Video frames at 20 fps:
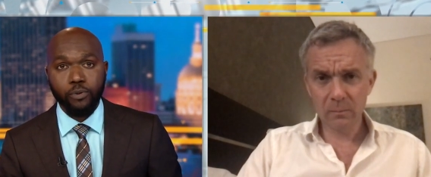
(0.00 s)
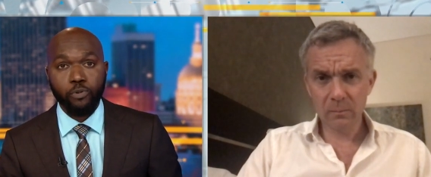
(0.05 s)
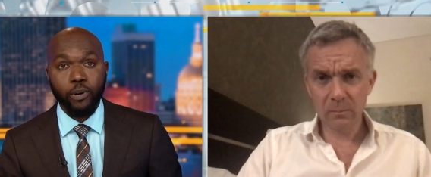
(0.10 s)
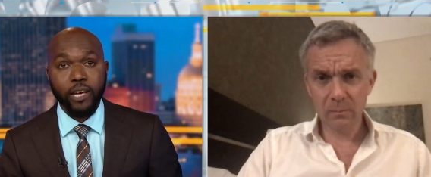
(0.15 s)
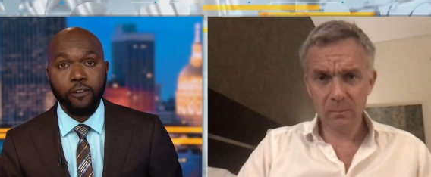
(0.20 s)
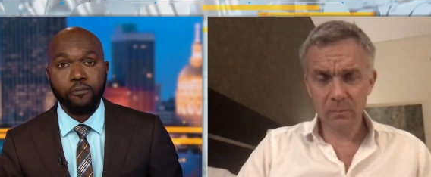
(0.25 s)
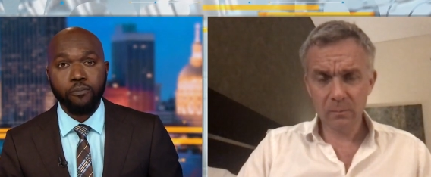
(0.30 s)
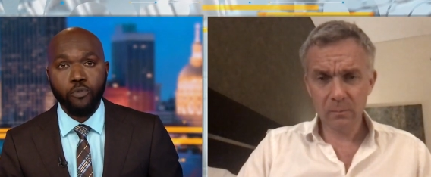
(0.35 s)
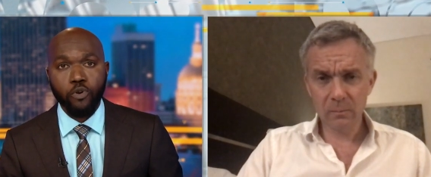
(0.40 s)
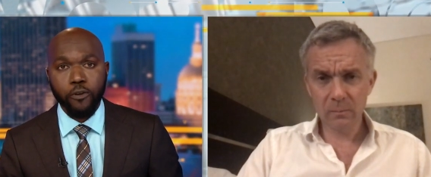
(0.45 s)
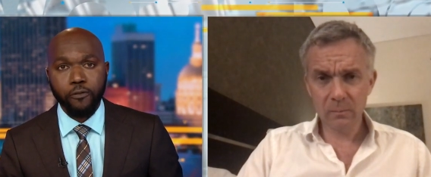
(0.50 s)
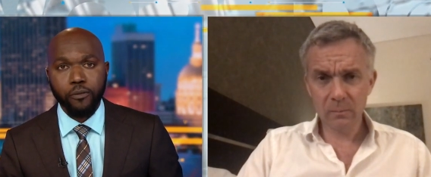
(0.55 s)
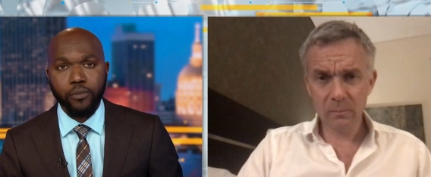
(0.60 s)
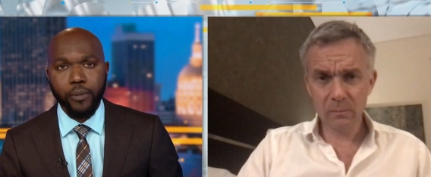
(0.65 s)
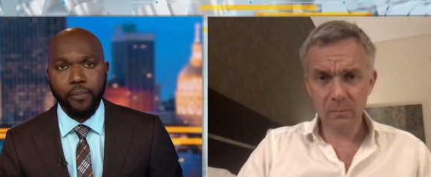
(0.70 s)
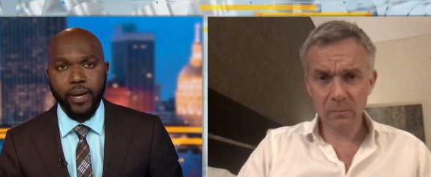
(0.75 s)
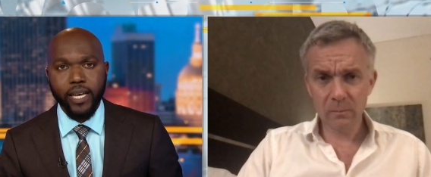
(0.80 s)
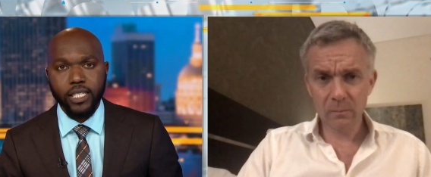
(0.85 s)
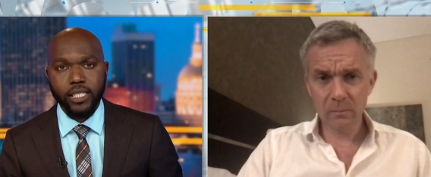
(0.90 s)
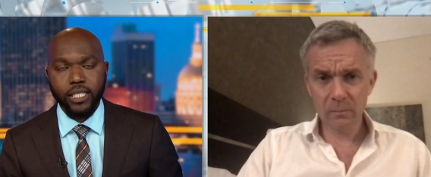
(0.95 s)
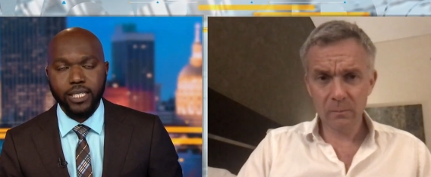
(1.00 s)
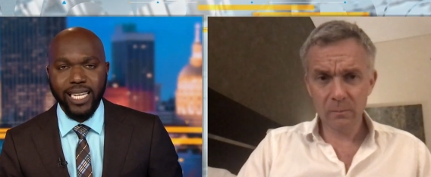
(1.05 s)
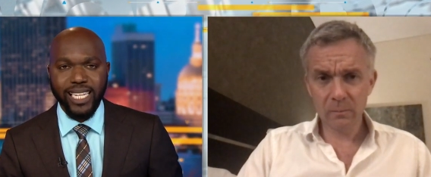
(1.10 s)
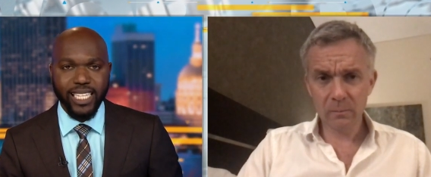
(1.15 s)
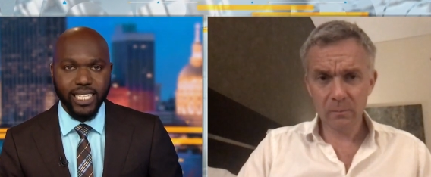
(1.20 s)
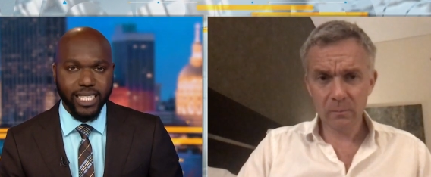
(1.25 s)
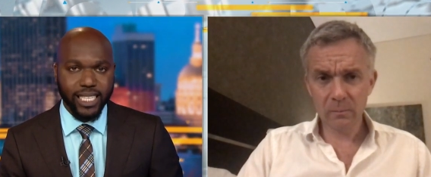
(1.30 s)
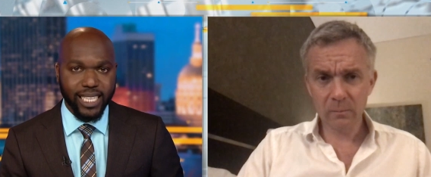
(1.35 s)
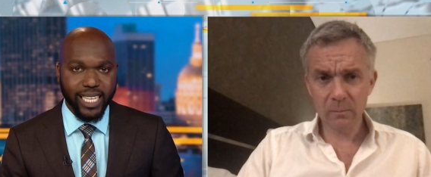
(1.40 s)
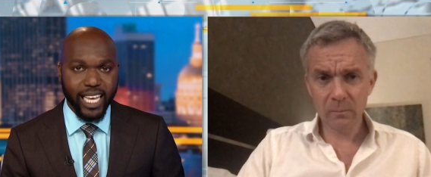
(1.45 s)
Speaker 1: We have more from the Pentagon a
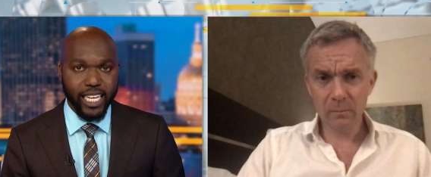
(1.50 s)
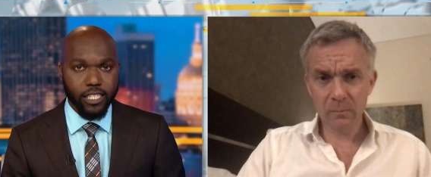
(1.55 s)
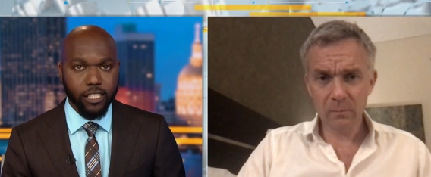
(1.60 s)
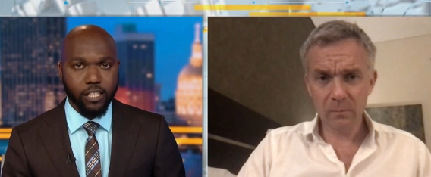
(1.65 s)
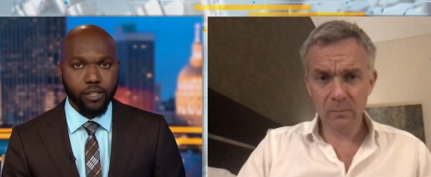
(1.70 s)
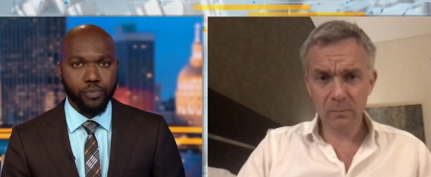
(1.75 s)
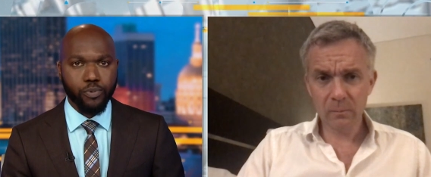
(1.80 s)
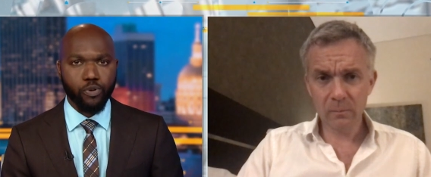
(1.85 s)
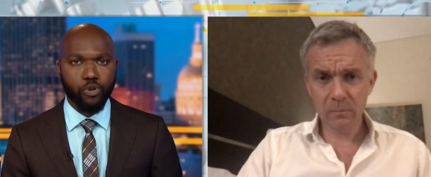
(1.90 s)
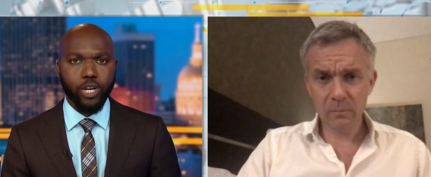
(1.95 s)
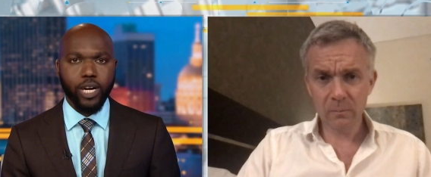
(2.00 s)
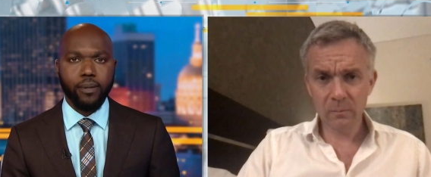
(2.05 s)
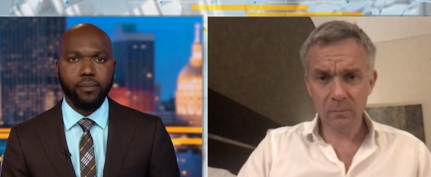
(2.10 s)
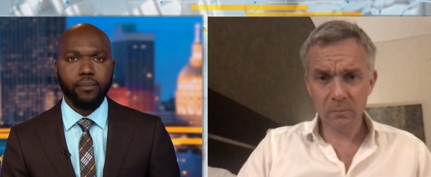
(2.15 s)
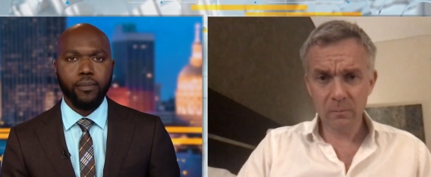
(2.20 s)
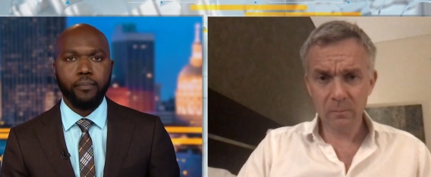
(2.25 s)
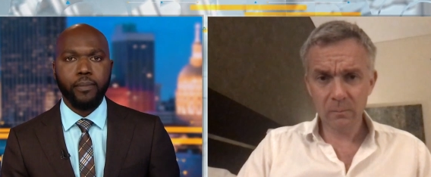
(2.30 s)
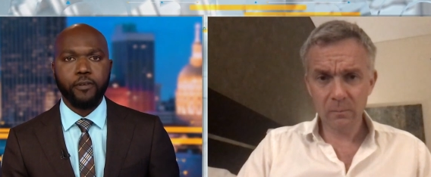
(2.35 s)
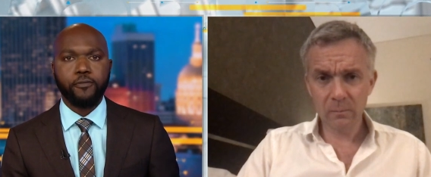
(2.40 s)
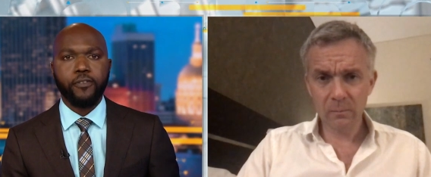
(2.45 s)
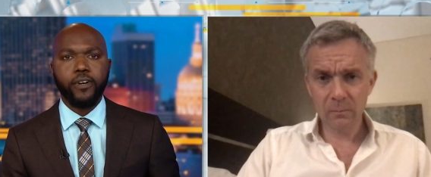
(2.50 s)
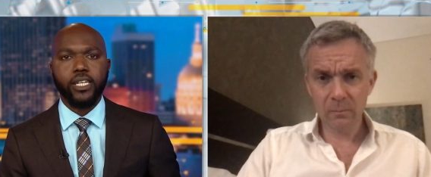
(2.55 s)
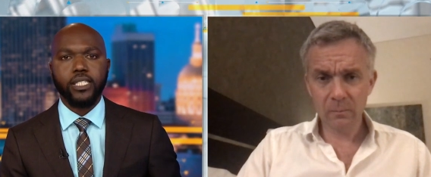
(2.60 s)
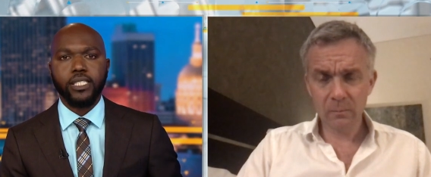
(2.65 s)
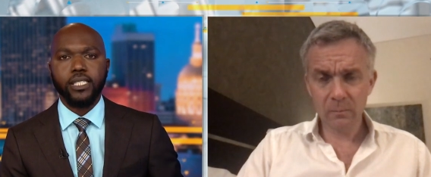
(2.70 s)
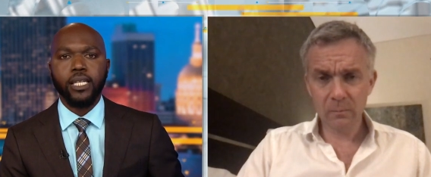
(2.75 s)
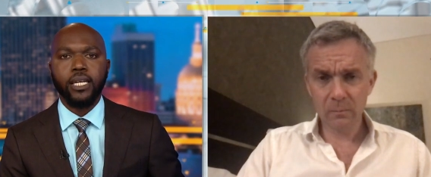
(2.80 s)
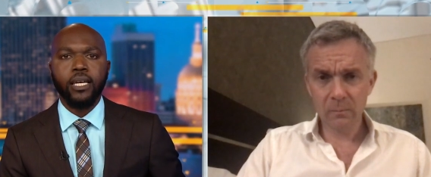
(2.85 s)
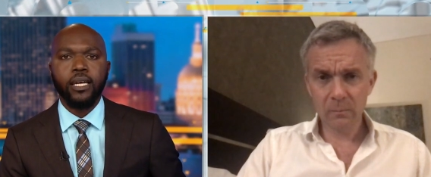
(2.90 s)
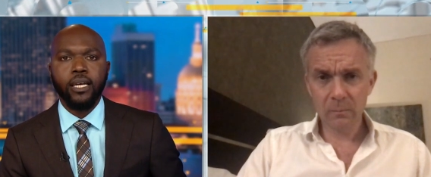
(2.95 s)
little later in the program. But
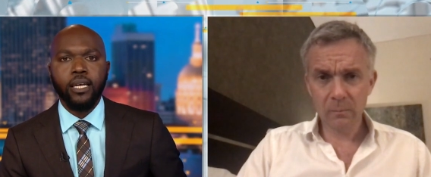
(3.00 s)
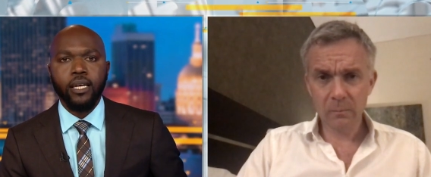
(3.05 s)
first,